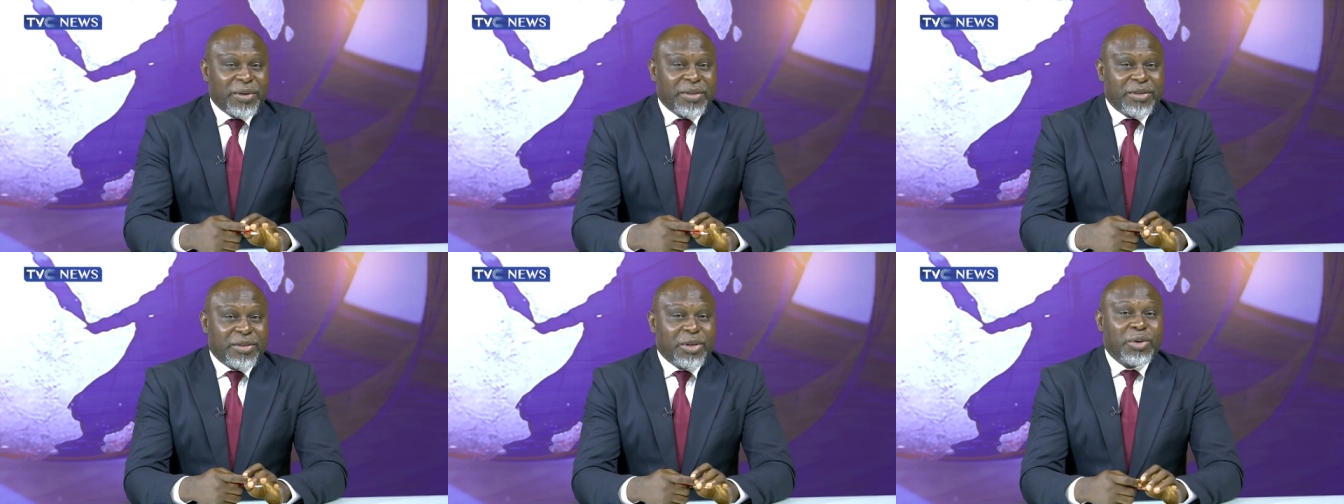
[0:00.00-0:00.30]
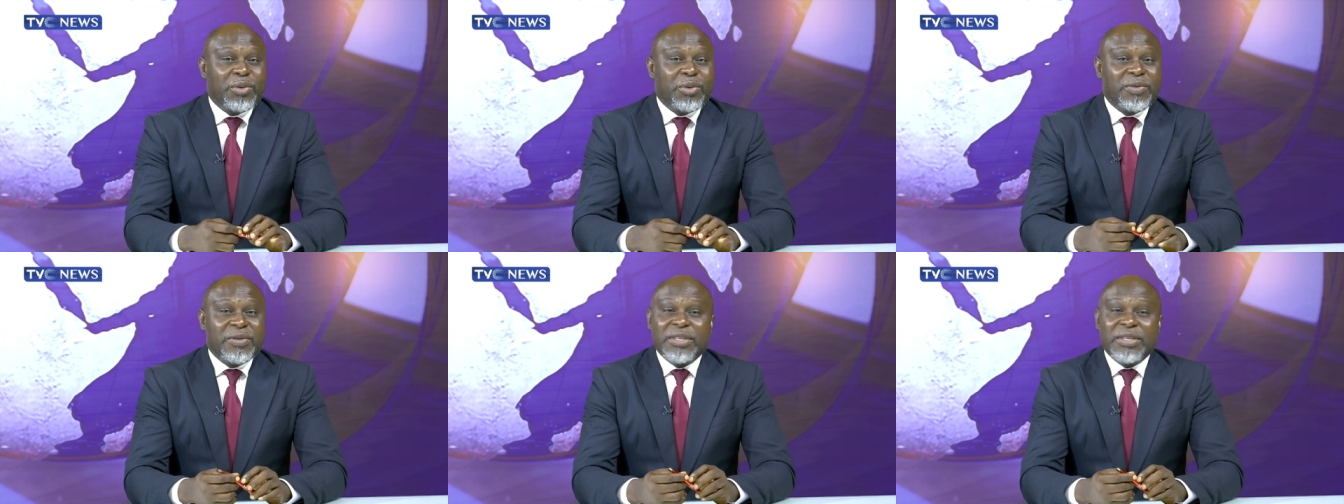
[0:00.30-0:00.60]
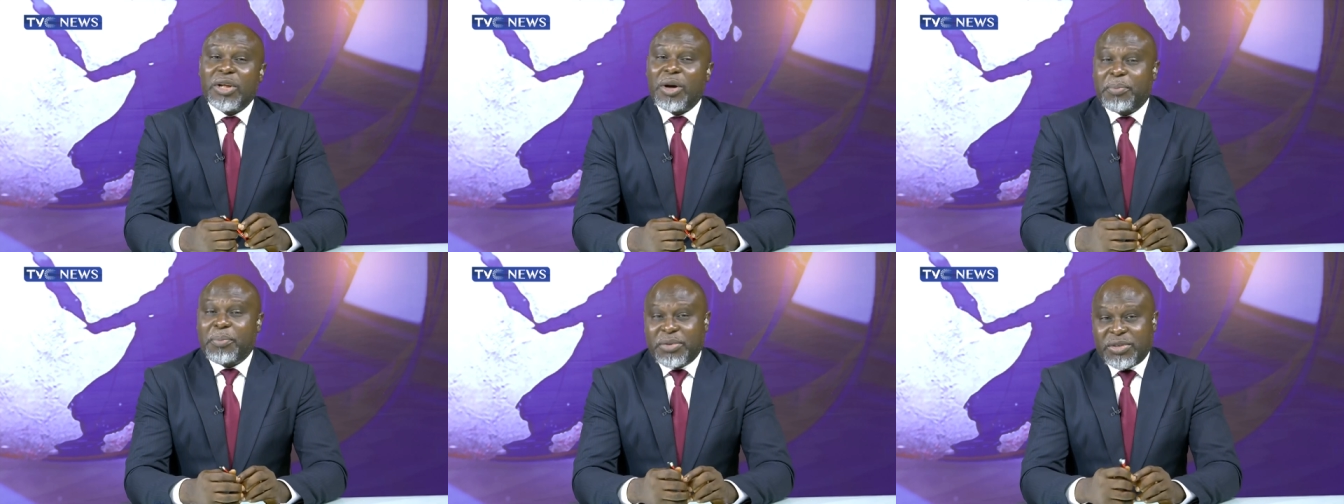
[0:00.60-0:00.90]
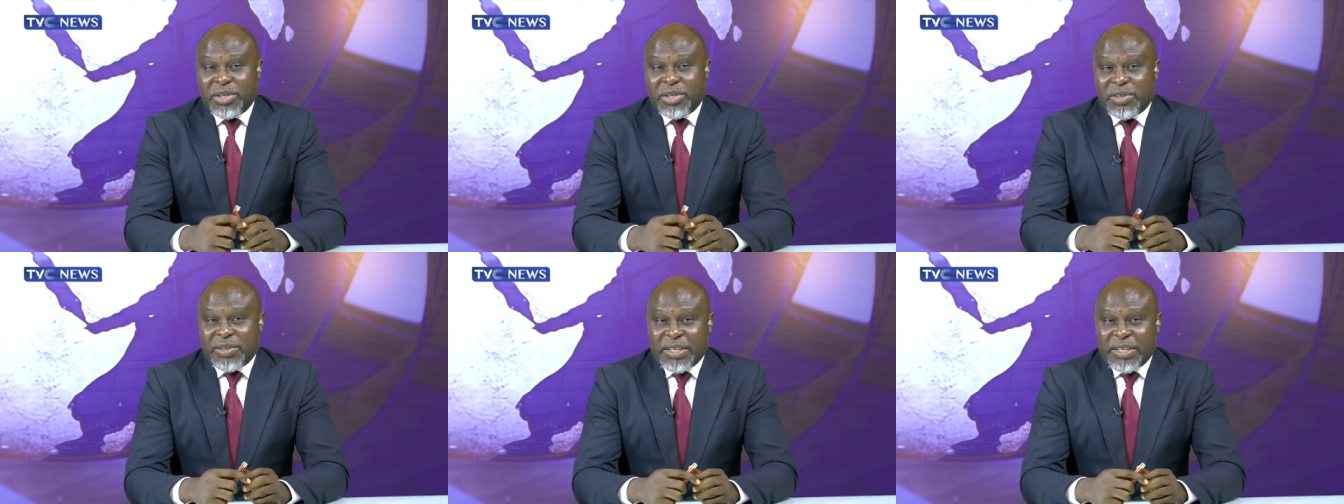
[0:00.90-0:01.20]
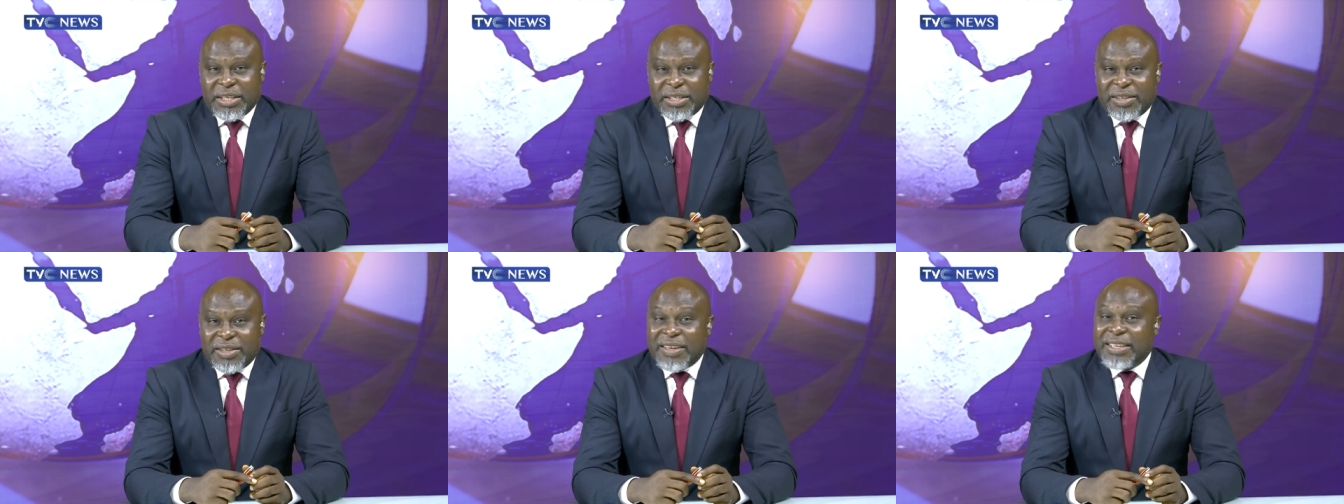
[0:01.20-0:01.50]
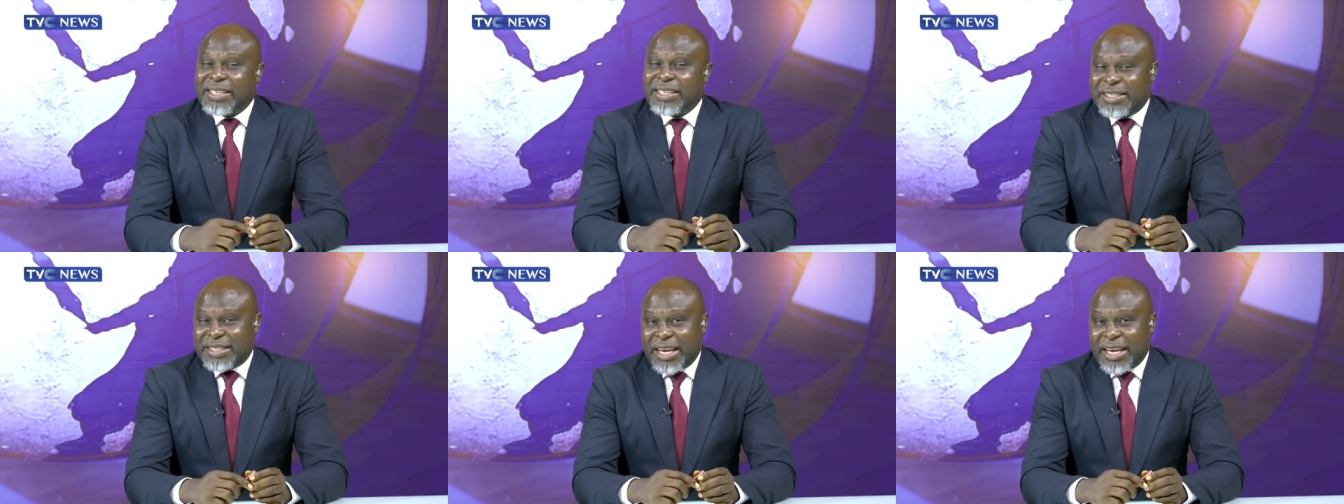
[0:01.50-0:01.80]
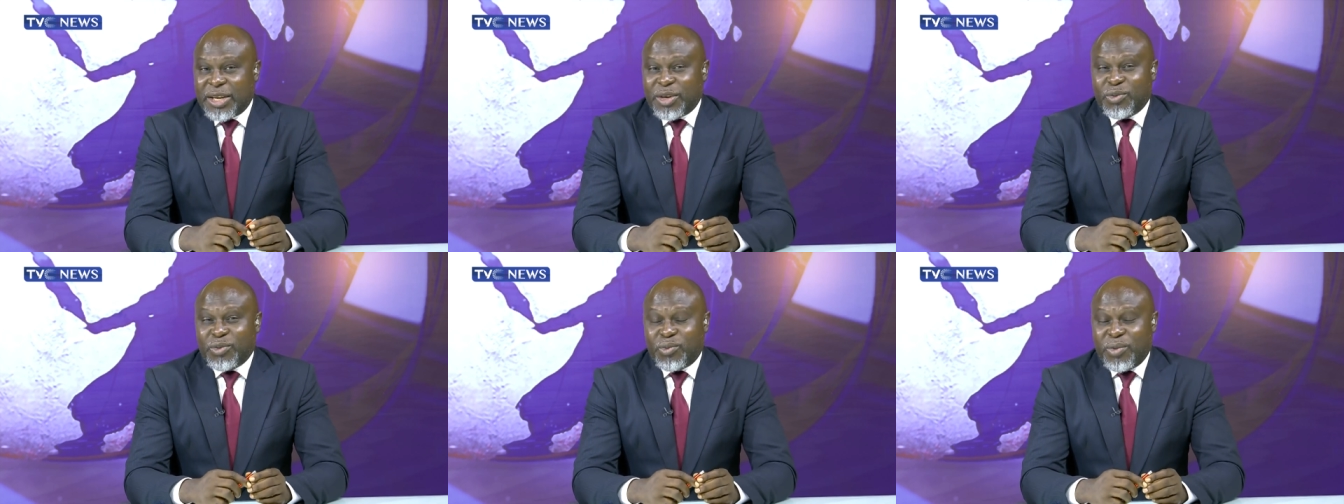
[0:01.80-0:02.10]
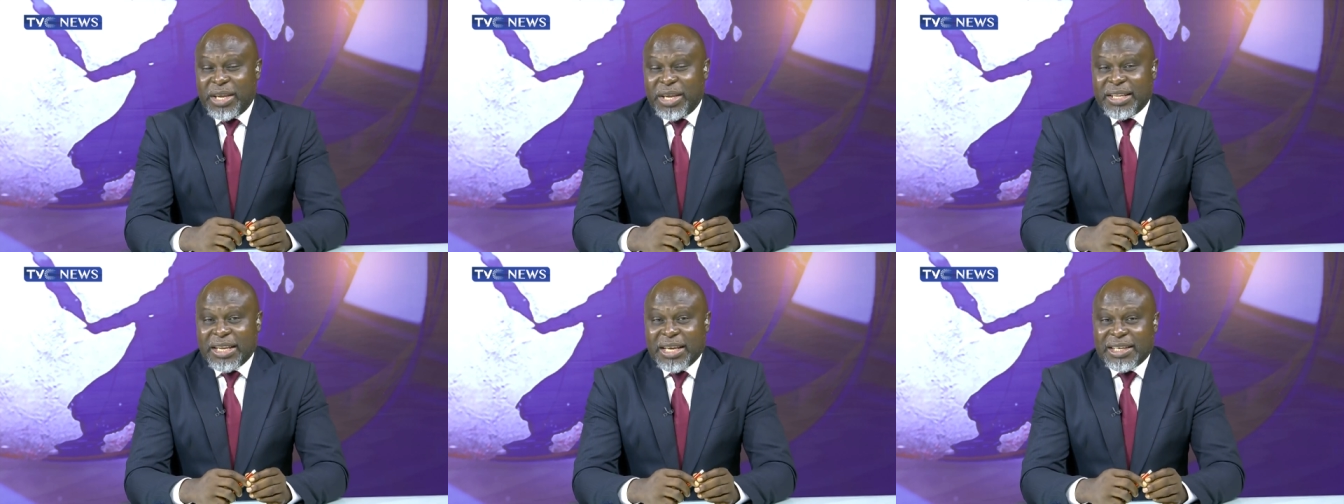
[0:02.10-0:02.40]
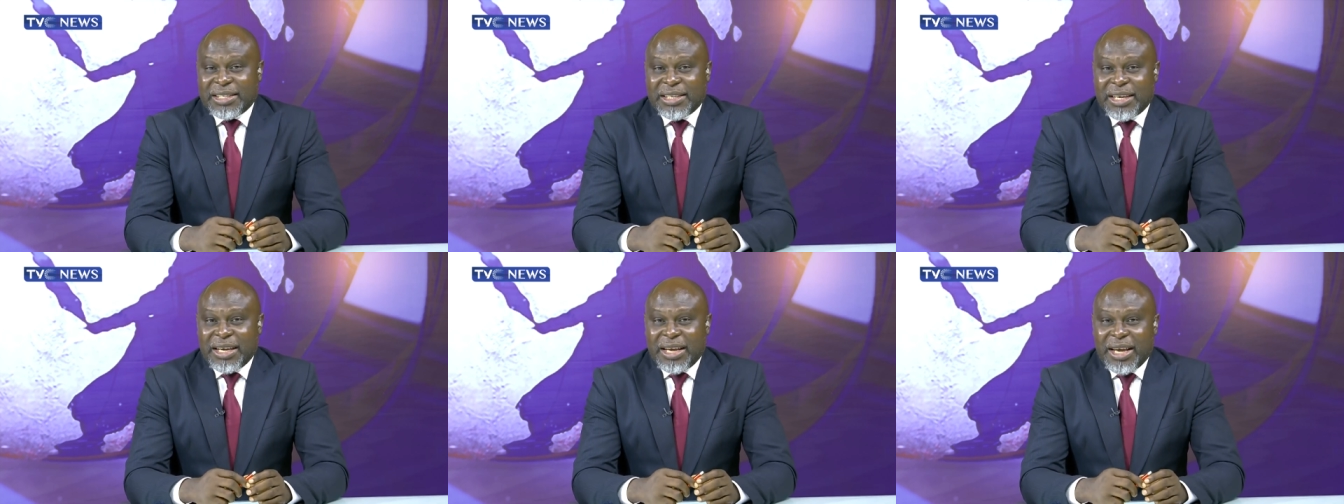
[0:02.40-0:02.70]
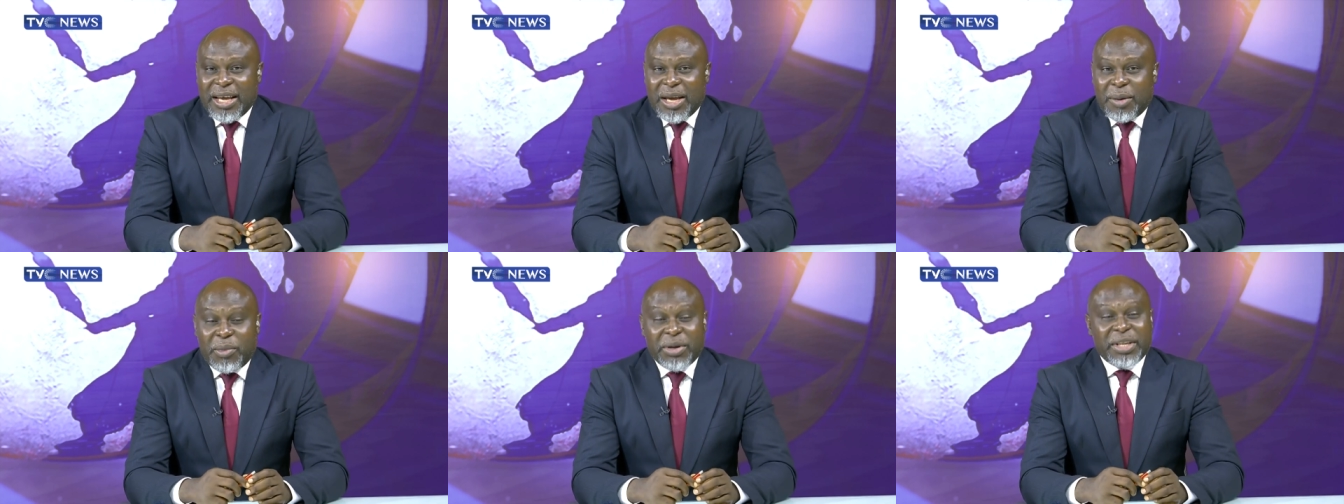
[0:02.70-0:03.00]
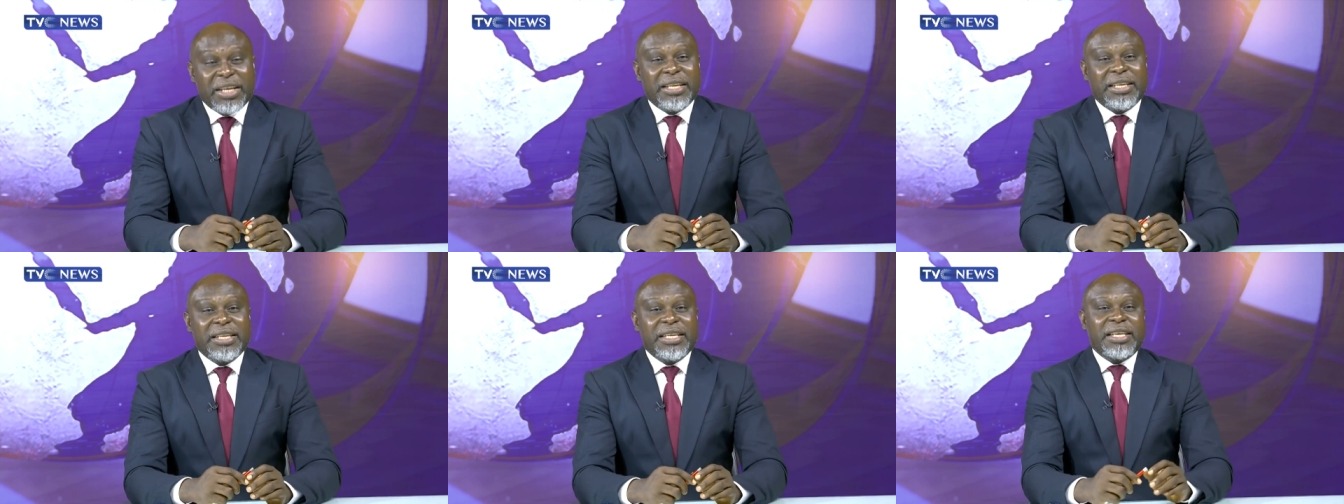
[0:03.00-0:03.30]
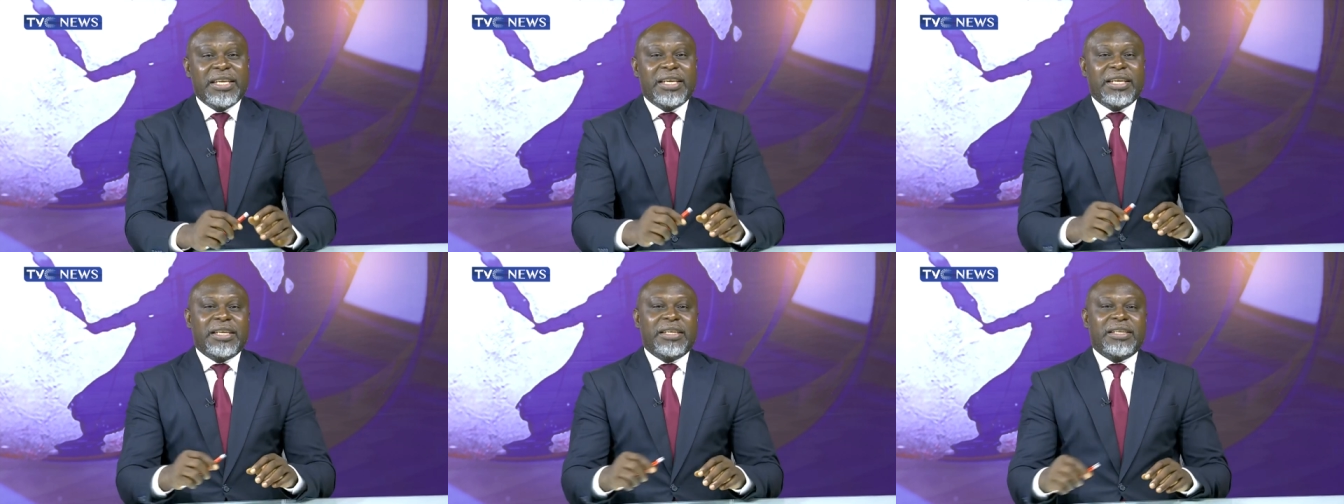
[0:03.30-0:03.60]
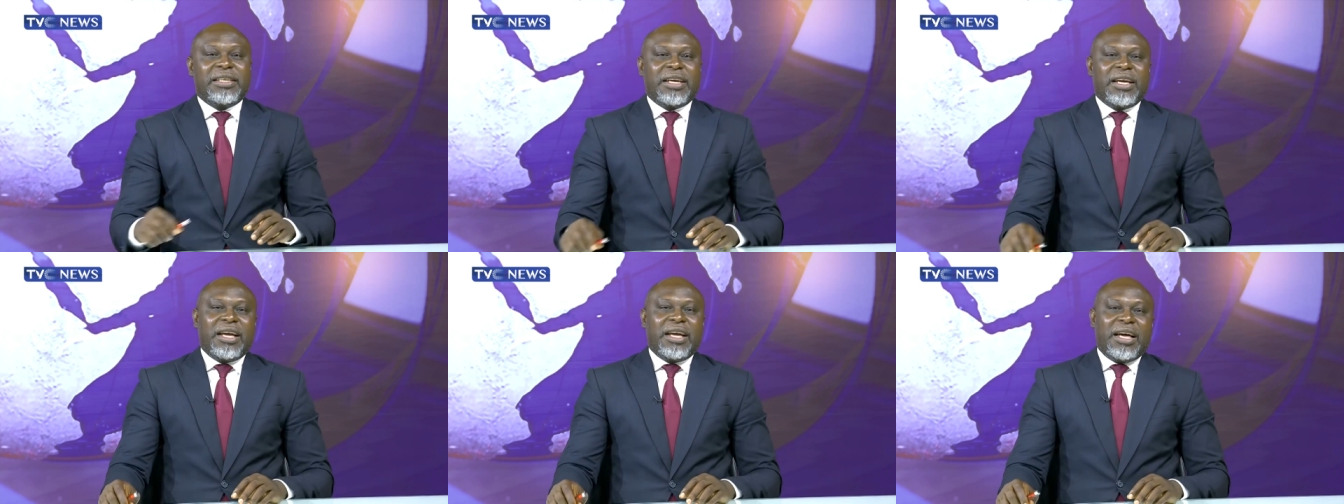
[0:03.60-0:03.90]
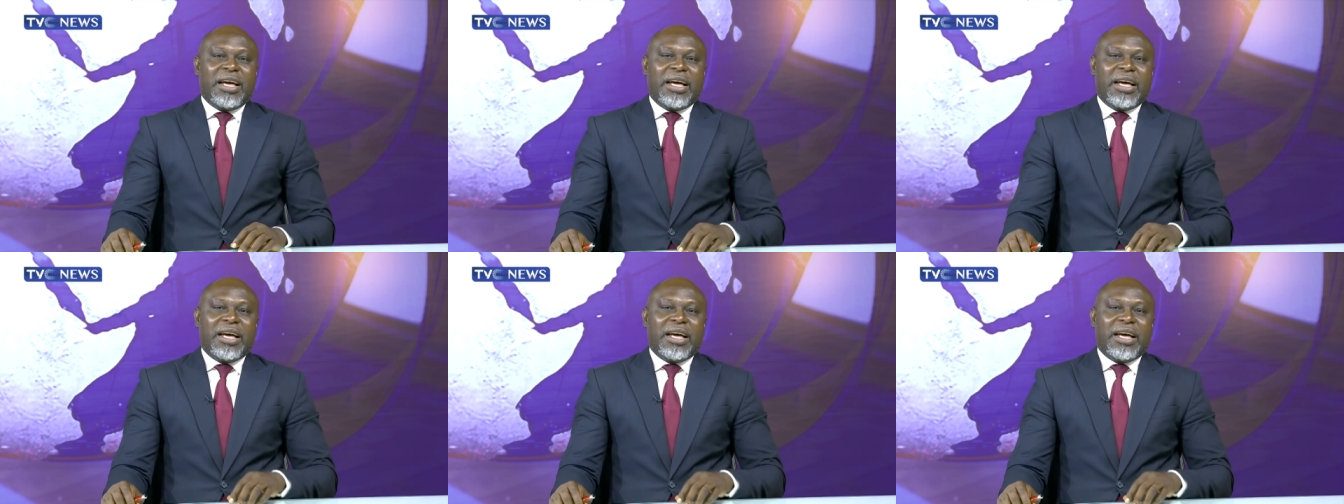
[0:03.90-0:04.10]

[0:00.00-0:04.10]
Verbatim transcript: with those in opposition is not a sign of weakness, but a need